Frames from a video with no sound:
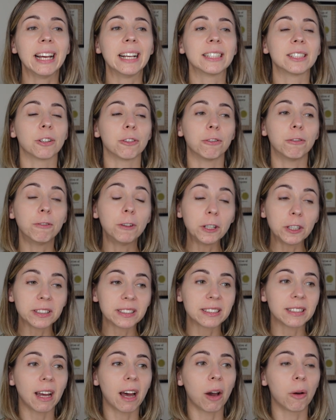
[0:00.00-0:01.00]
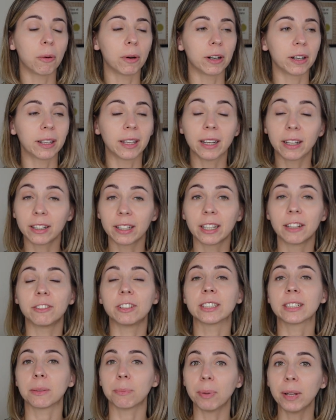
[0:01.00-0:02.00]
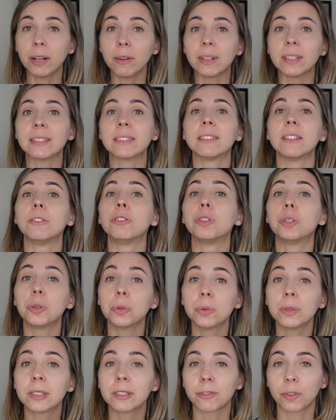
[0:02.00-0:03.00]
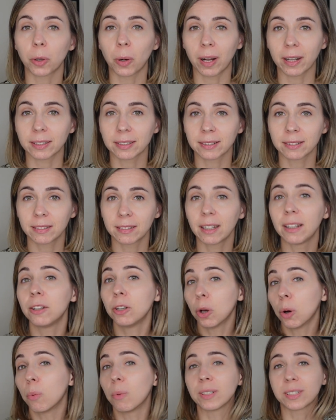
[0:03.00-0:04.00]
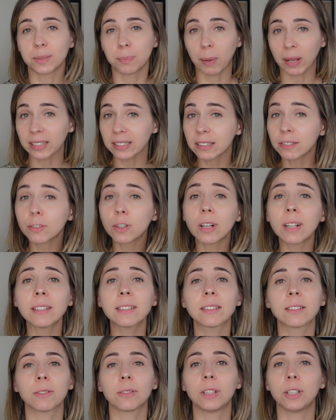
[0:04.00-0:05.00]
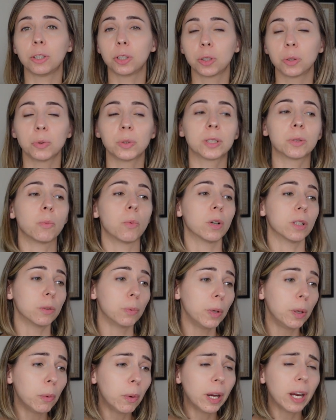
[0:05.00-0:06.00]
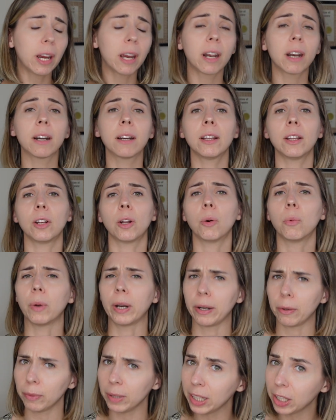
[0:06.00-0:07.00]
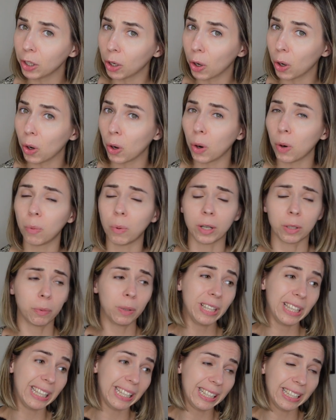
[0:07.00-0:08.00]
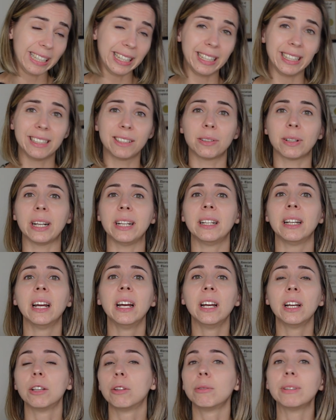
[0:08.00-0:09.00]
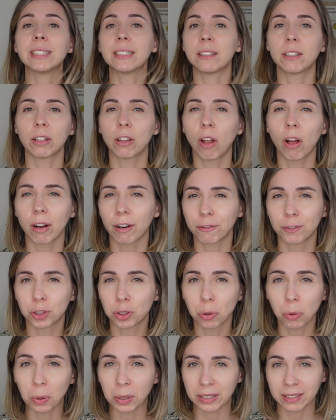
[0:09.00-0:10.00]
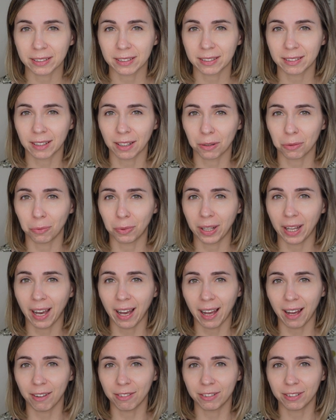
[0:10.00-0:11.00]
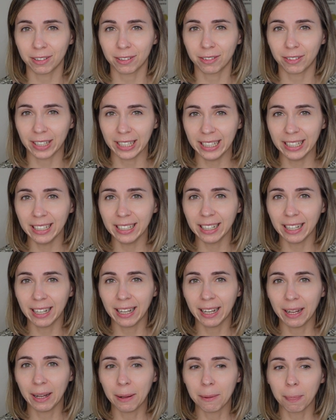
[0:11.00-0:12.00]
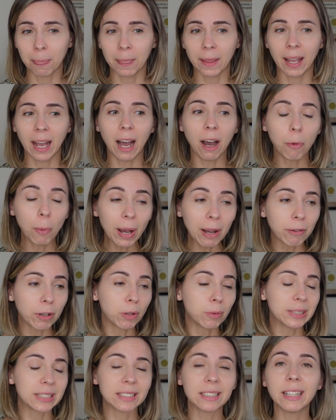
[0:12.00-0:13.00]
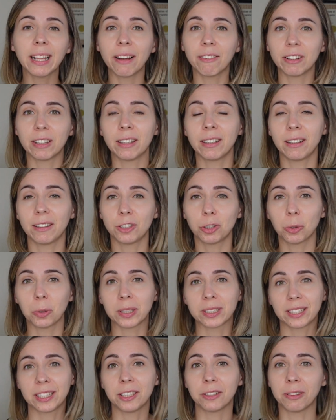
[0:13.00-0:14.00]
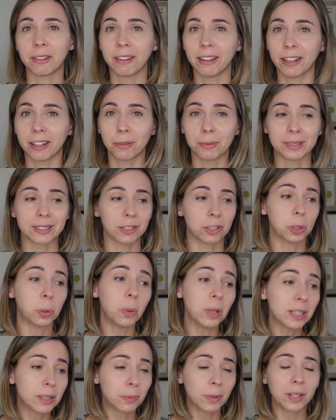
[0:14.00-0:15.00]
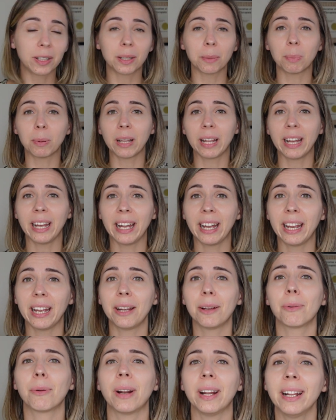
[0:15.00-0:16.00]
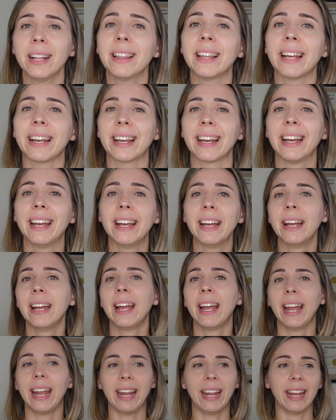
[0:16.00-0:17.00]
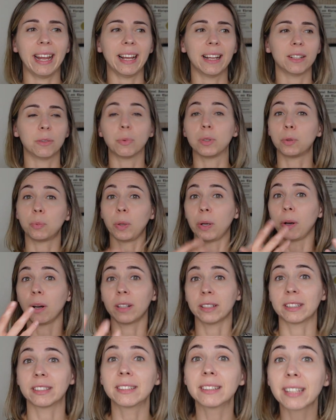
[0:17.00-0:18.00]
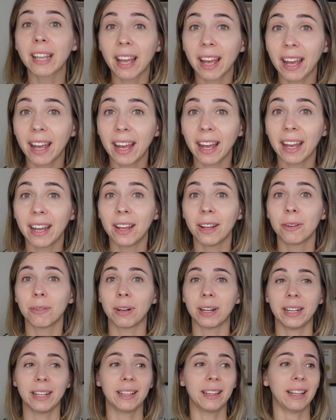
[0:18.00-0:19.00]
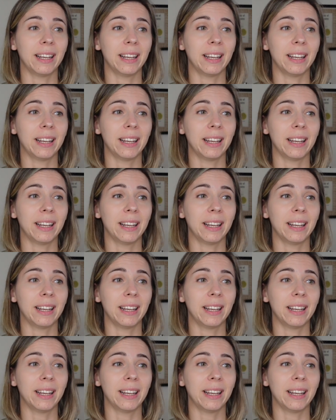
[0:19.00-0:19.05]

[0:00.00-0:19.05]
So first, our caregivers and parents, they choose for us. They know what's best for us, so they choose what we wear, you know, where we go, what we eat, right? There isn't a lot of choice that we have, right? However, we still have a little choice here and there with the toys we're gonna play, right? Like, and what we're gonna say, right?